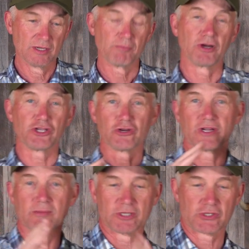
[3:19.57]
but your
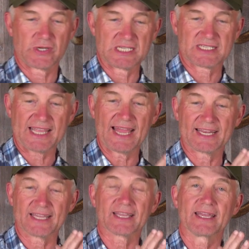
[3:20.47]
imagery is
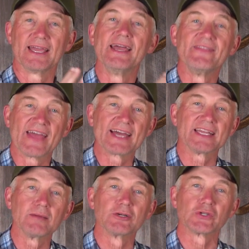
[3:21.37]
static and that
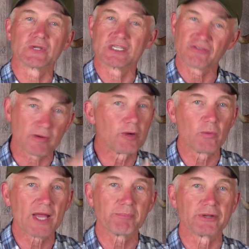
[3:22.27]
imagery is from a
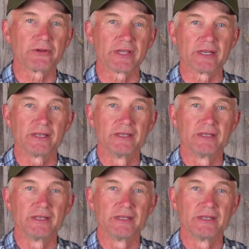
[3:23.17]
wet period.